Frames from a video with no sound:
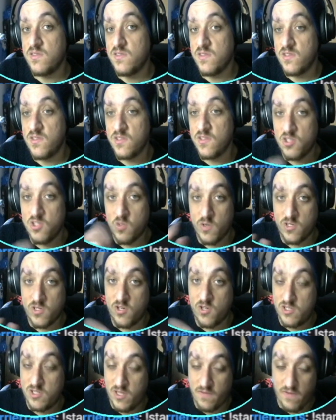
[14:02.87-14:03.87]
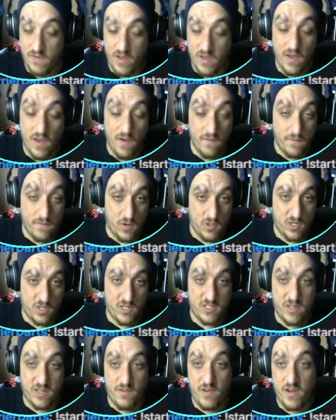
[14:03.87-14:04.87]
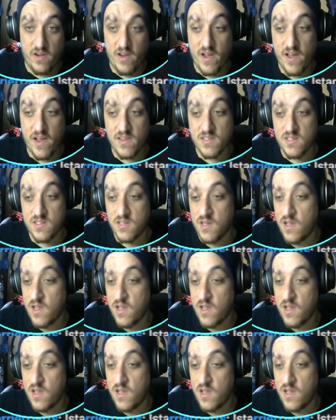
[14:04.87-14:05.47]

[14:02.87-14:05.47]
Twitch.tv/Terry Darts.